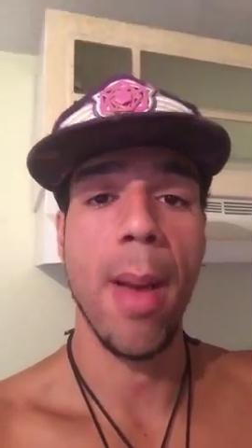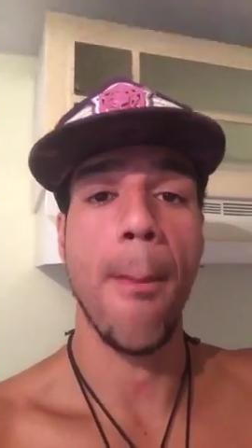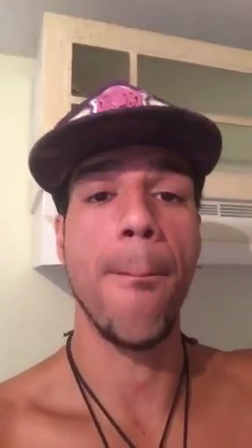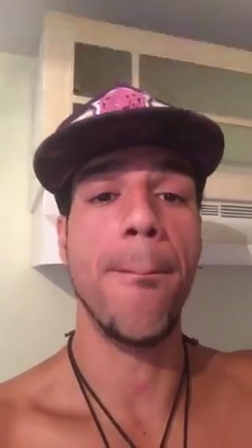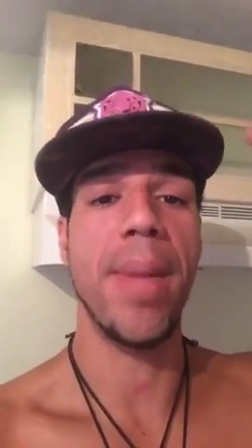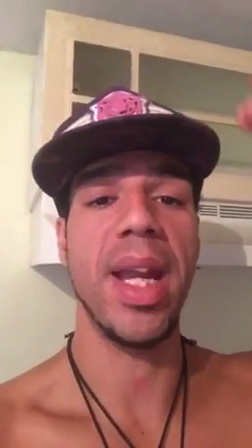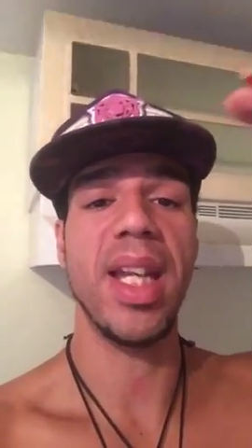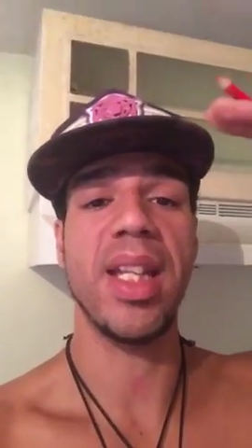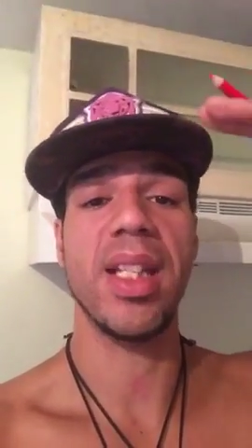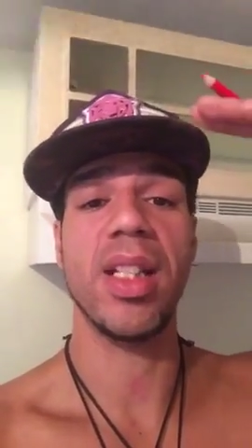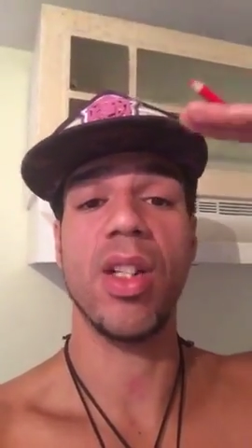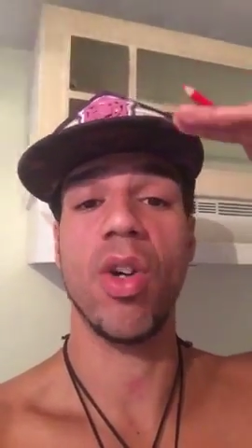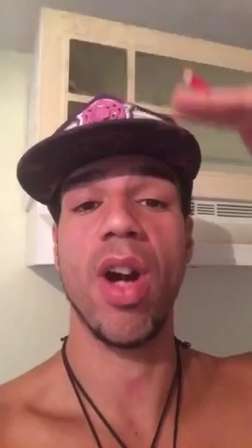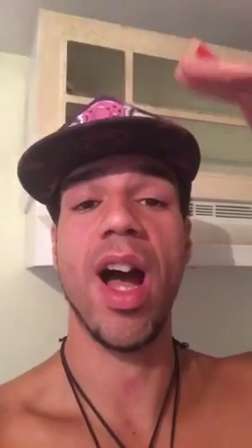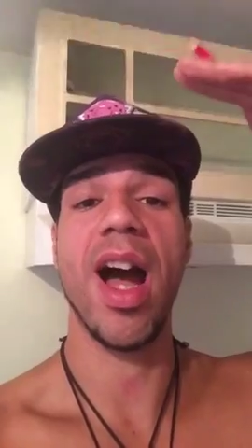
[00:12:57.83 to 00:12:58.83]

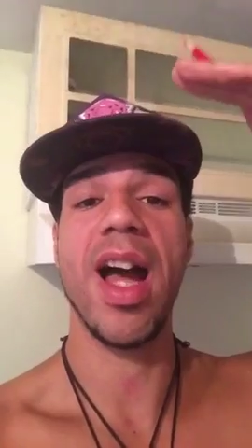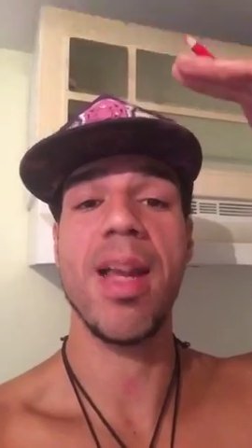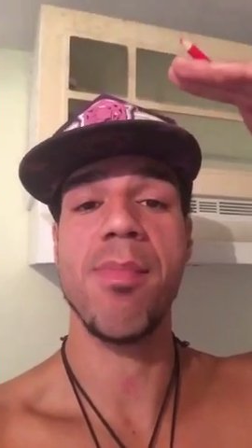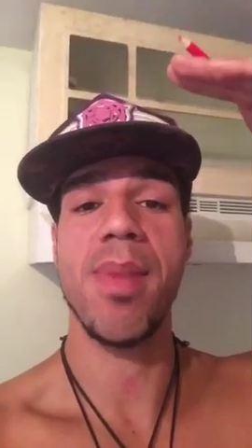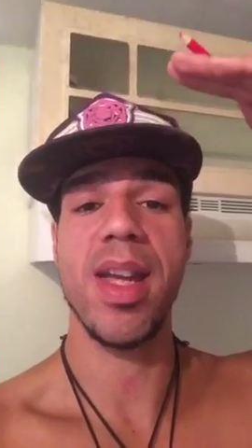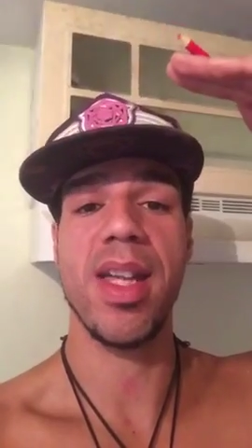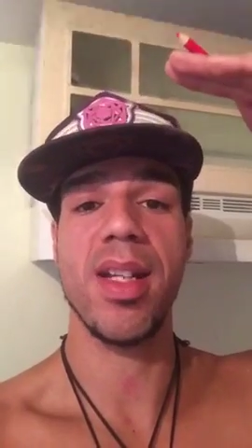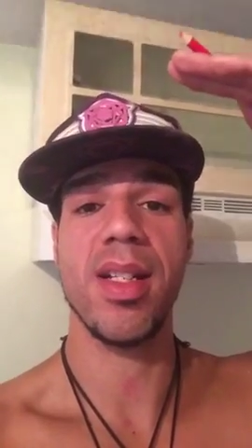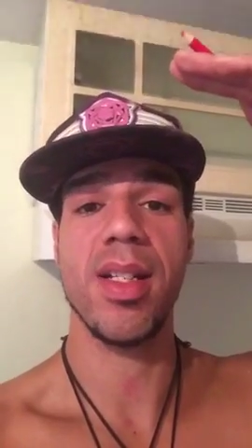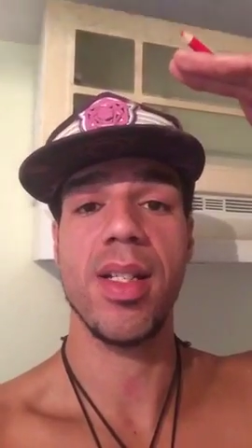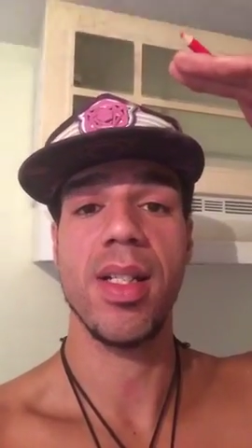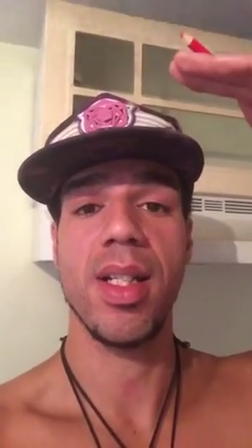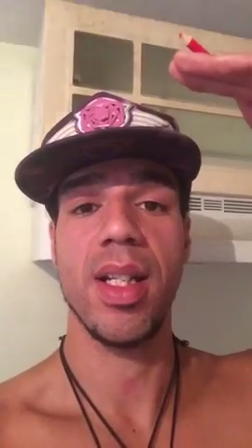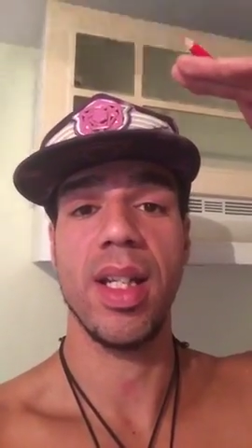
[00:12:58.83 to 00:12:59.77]
Beta or high beta